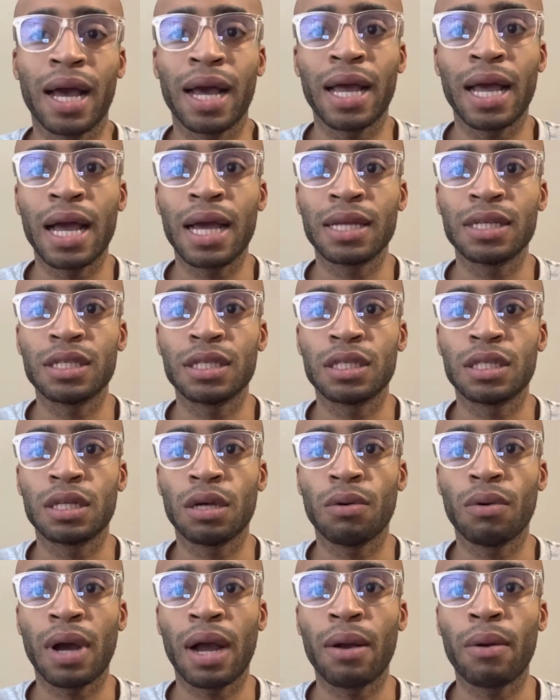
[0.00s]
I just
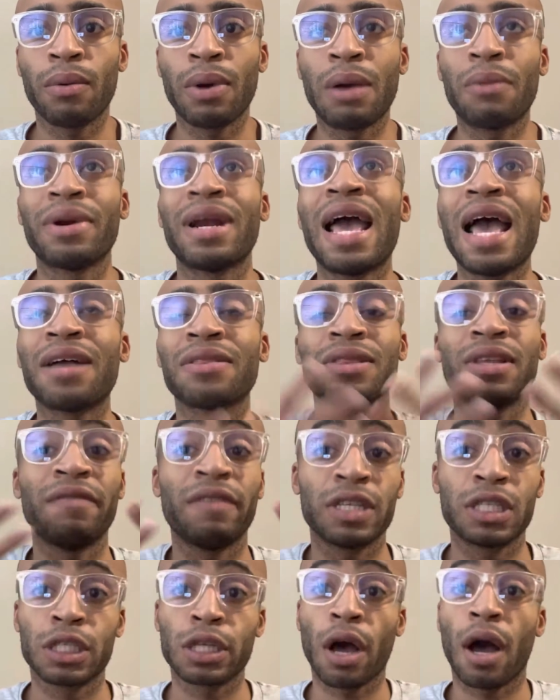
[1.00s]
don't, I want to live
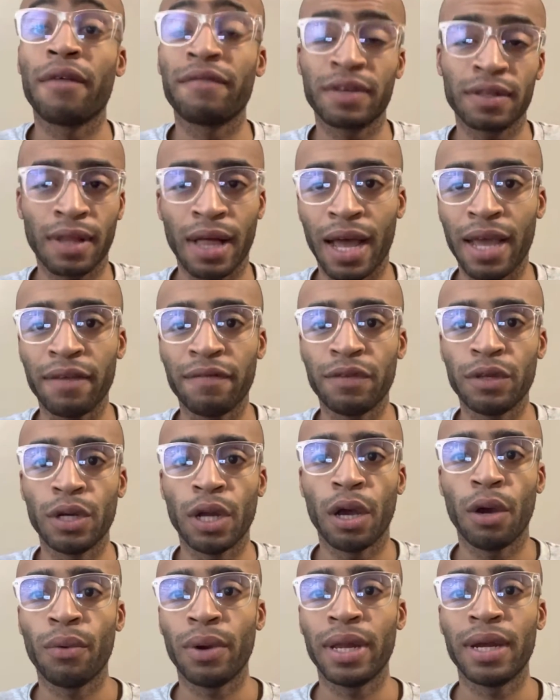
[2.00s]
a soft life,
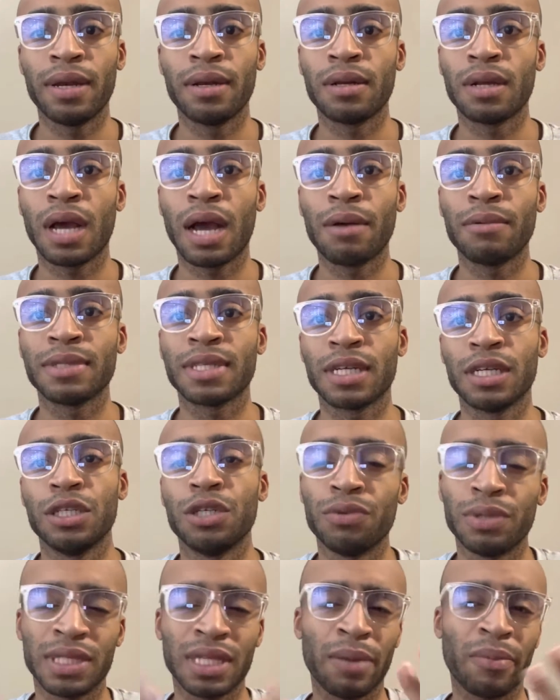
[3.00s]
and I was going
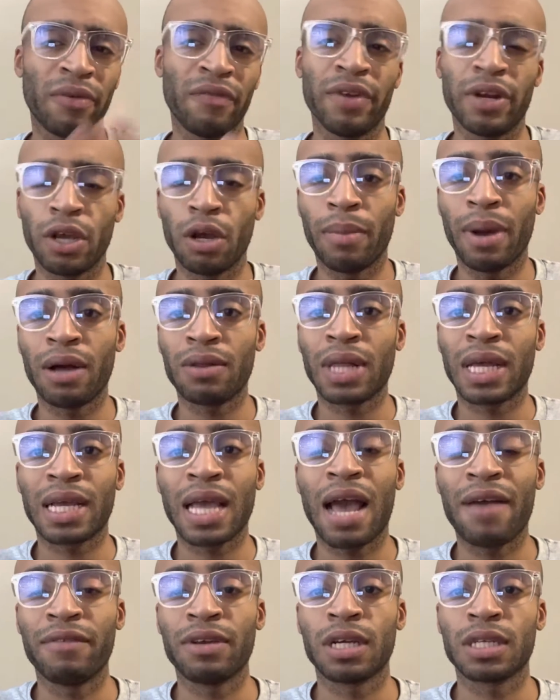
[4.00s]
to do a separate video about like
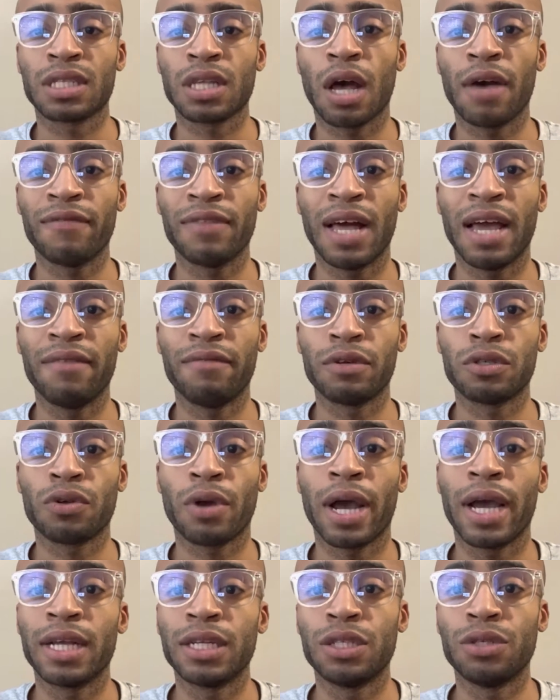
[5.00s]
having a soft life or
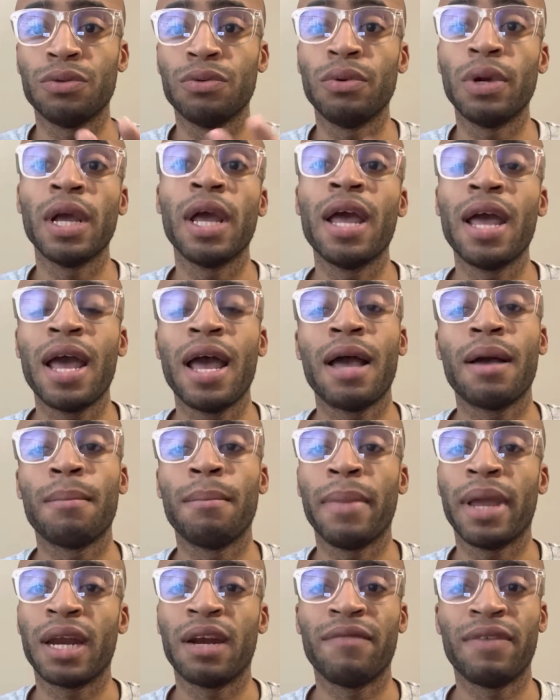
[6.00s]
trying to
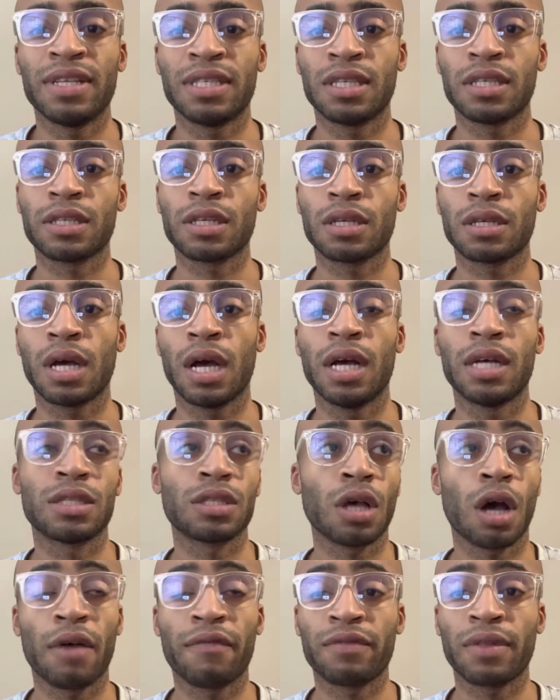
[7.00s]
manifest a
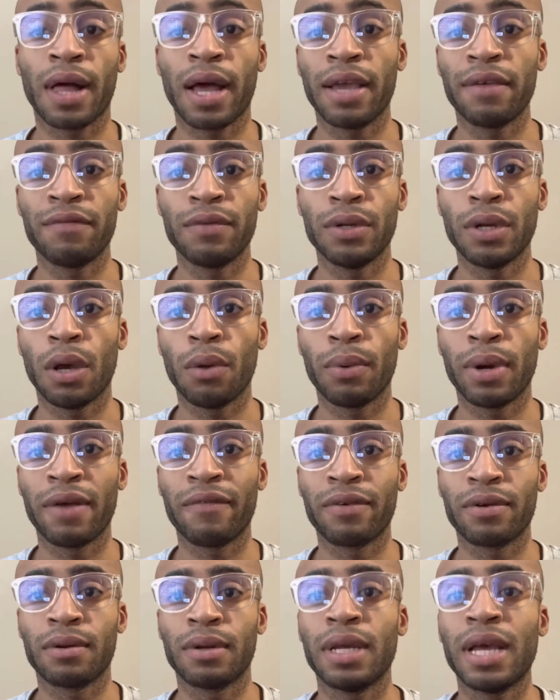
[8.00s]
soft life,
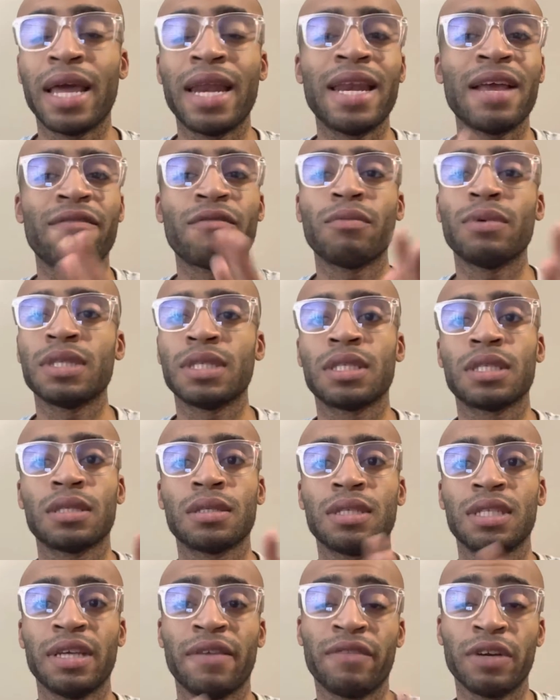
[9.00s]
whatever. And everyone's
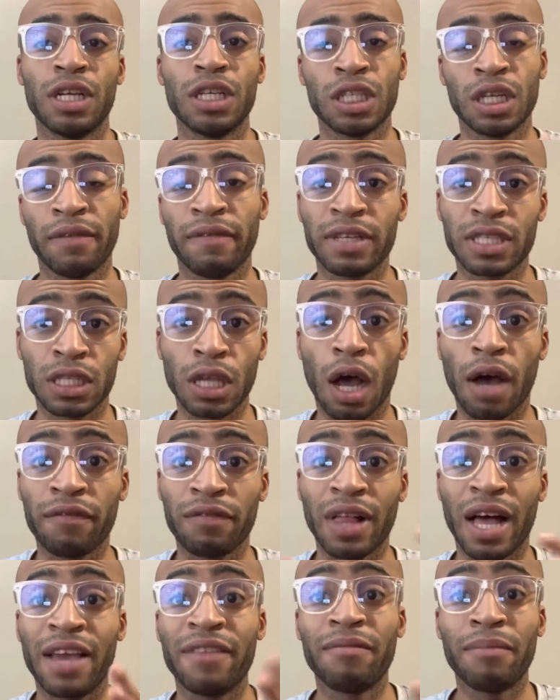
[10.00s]
definition of a
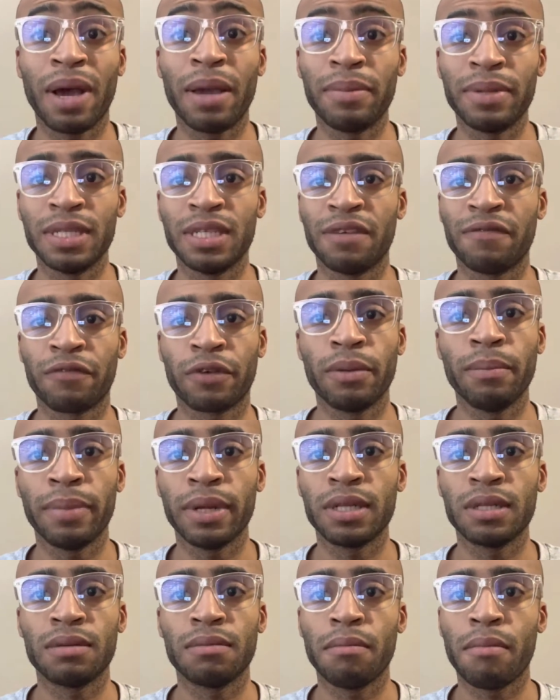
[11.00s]
soft life might be different,
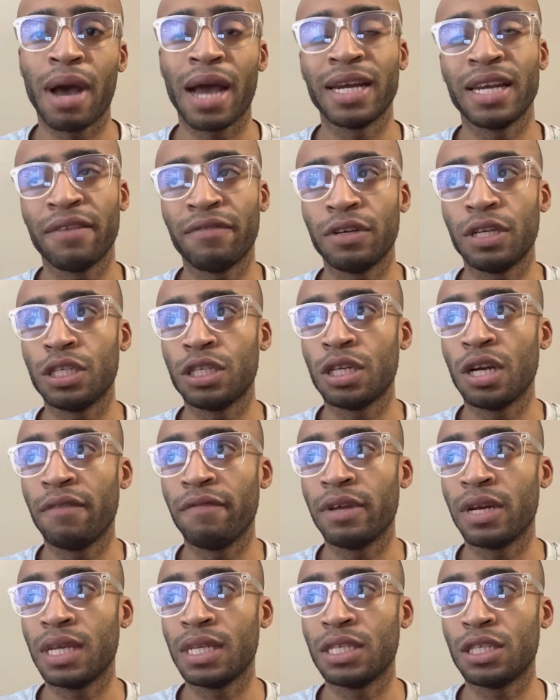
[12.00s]
but my definition
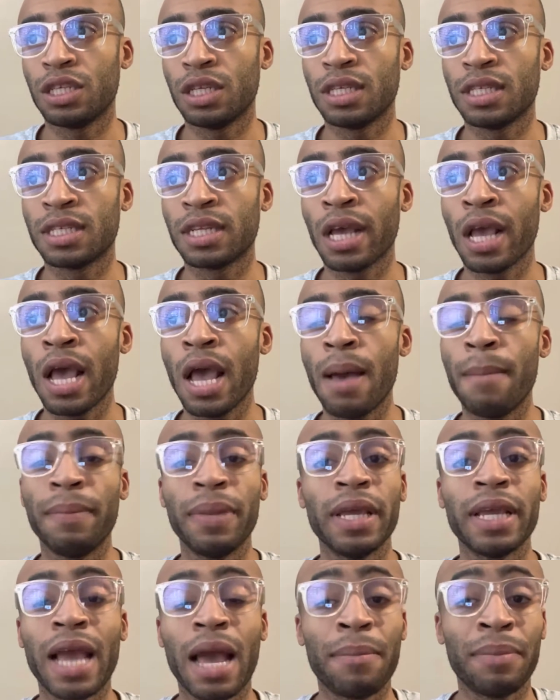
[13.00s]
of it is just
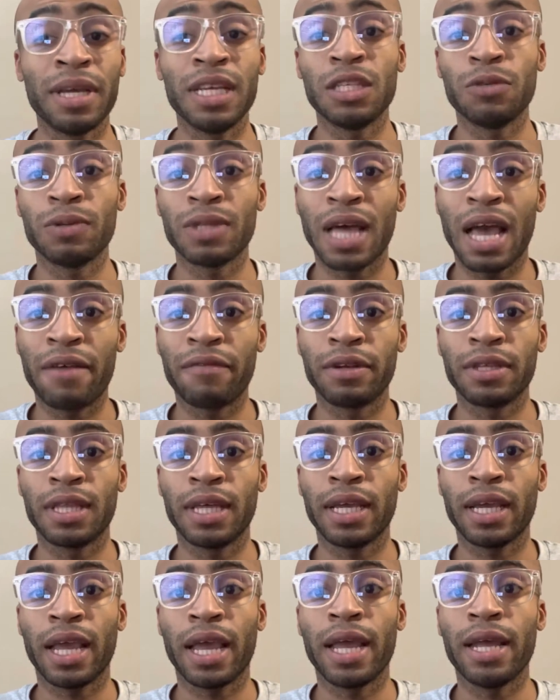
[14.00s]
being at peace with
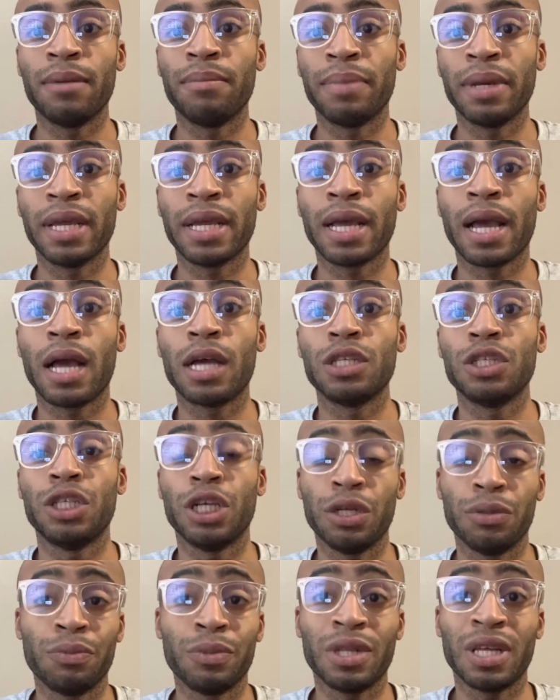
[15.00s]
everything and being
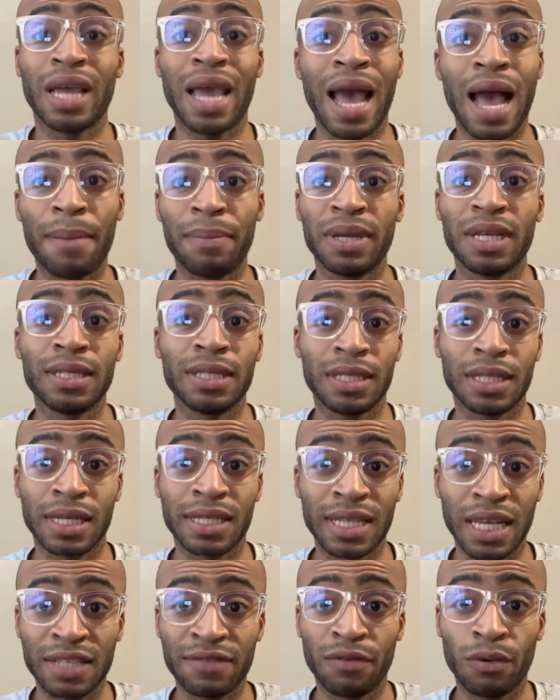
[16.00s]
genuinely happy and
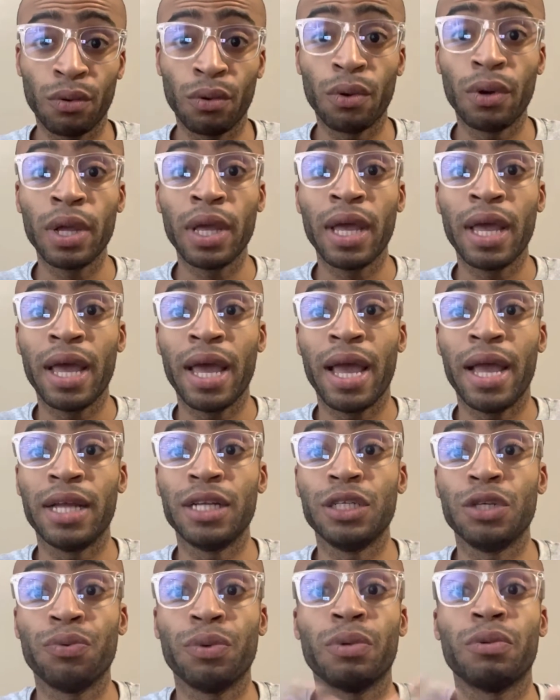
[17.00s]
successful
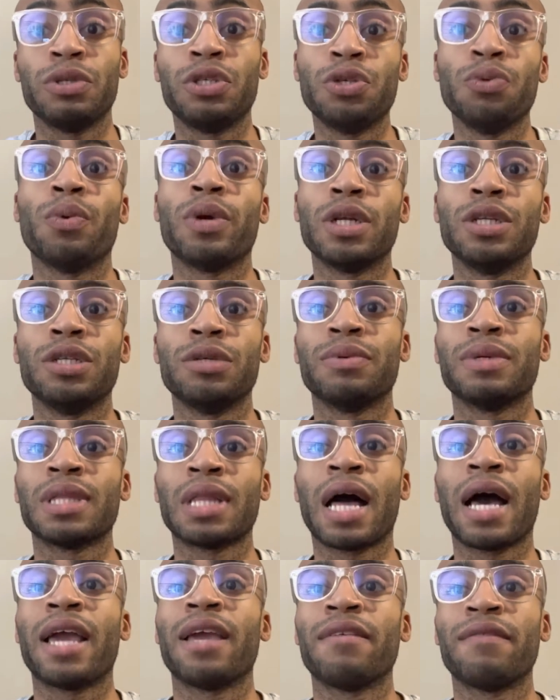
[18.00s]
and doing what you want to do in
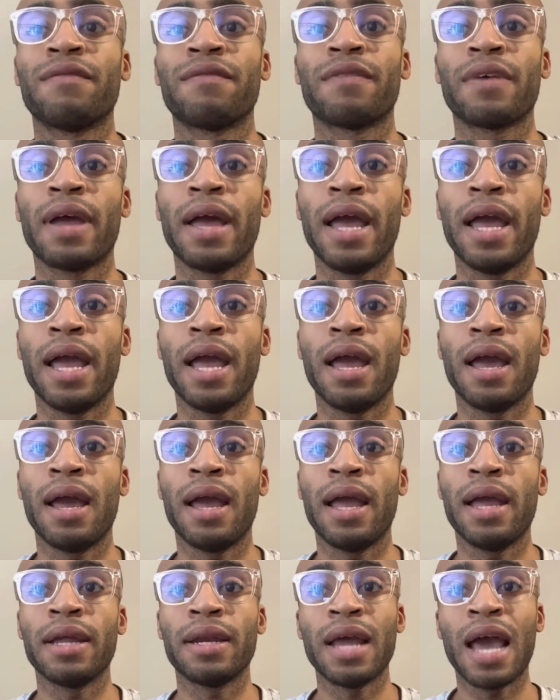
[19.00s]
life
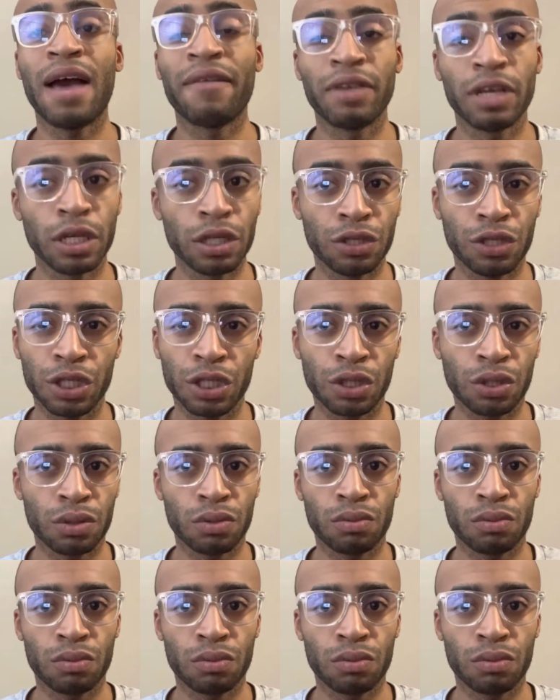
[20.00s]
and having just